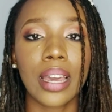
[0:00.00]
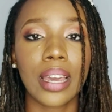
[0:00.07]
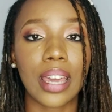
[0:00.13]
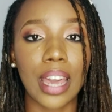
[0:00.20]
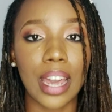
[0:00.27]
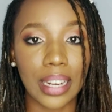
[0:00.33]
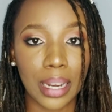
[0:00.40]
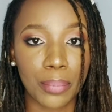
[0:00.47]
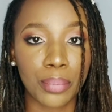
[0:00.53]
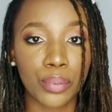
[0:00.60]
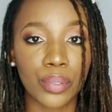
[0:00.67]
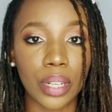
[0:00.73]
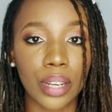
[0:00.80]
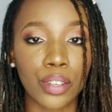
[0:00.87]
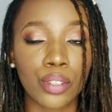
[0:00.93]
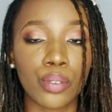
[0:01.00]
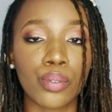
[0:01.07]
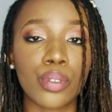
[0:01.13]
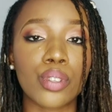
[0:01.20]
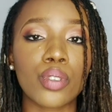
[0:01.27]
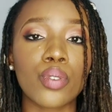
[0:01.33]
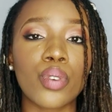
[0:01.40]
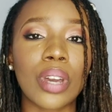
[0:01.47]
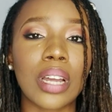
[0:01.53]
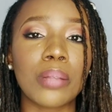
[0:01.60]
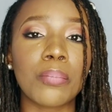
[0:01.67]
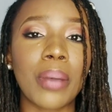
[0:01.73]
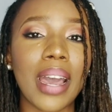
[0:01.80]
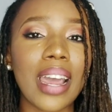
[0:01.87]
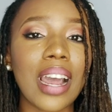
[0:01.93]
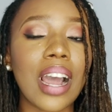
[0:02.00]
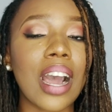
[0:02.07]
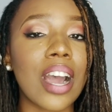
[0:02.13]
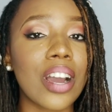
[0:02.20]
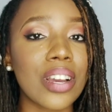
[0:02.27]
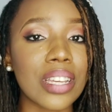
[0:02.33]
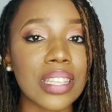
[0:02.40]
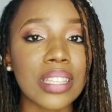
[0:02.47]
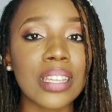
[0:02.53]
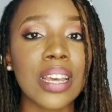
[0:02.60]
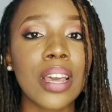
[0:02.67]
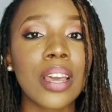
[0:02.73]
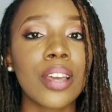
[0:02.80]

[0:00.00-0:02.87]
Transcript: here in Abuja. So you can buy cars